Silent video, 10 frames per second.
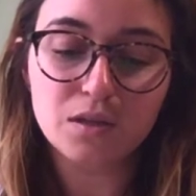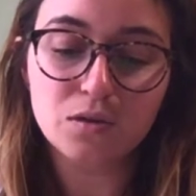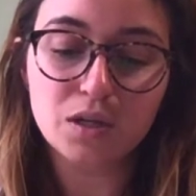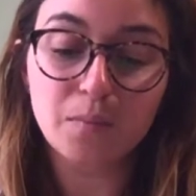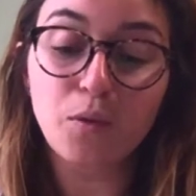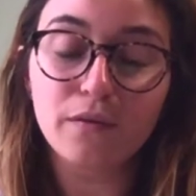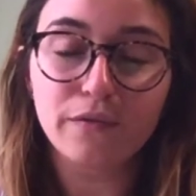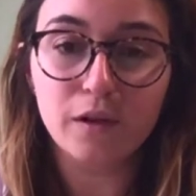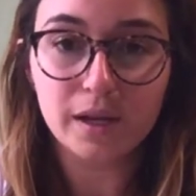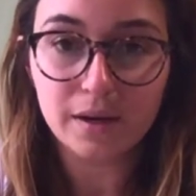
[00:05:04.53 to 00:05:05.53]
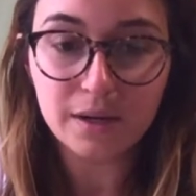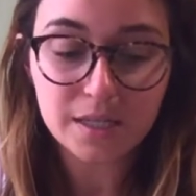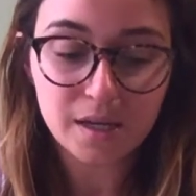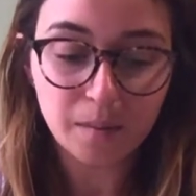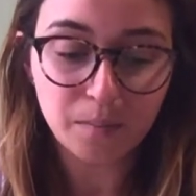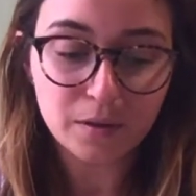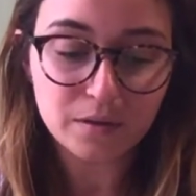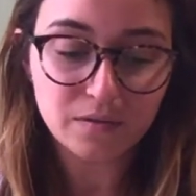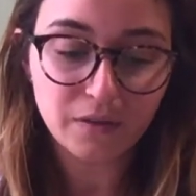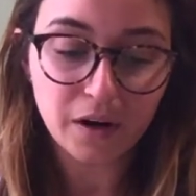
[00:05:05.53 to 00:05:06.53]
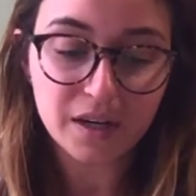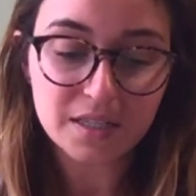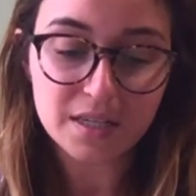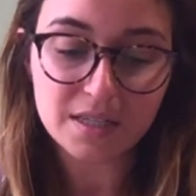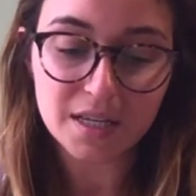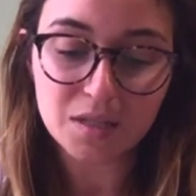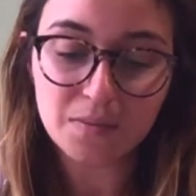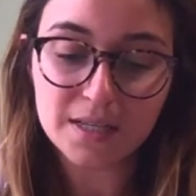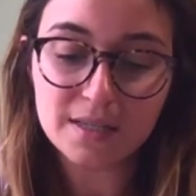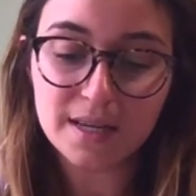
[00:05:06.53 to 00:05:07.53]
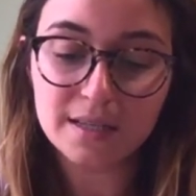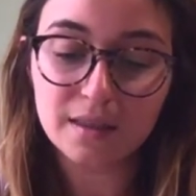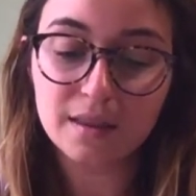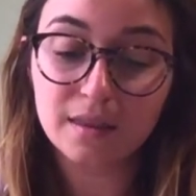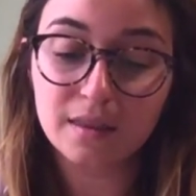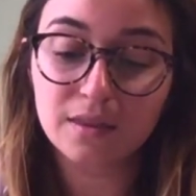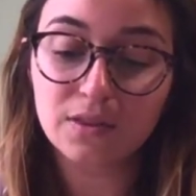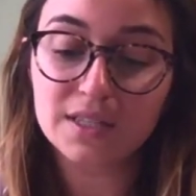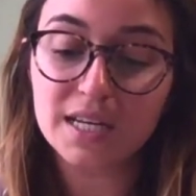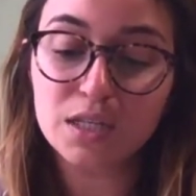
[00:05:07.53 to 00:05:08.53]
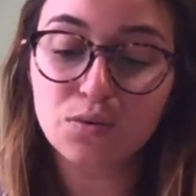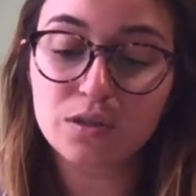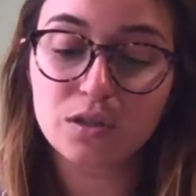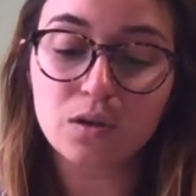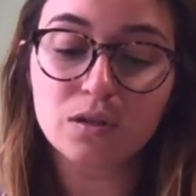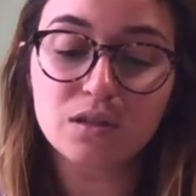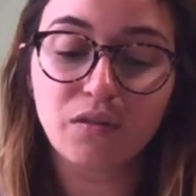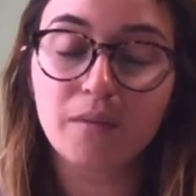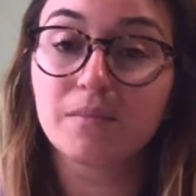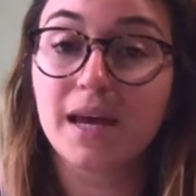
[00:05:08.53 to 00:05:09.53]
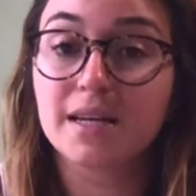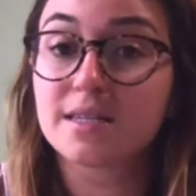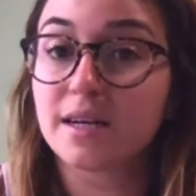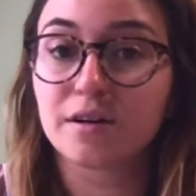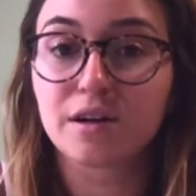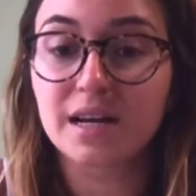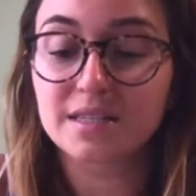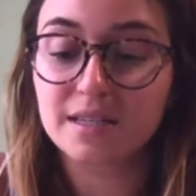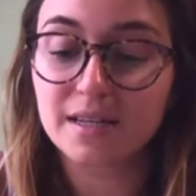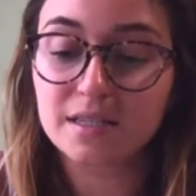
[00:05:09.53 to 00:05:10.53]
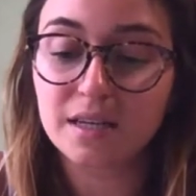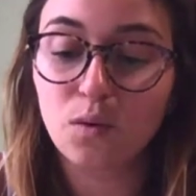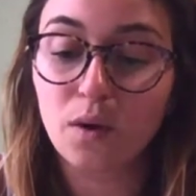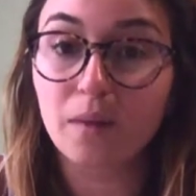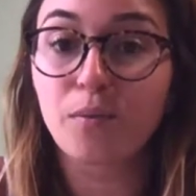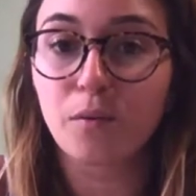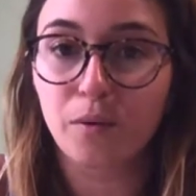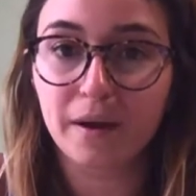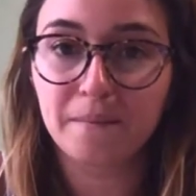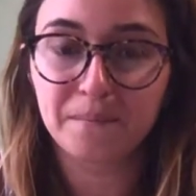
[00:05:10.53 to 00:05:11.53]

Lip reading: using portfolio examples, various assessments, and the test results from any standardized testing when appropriate.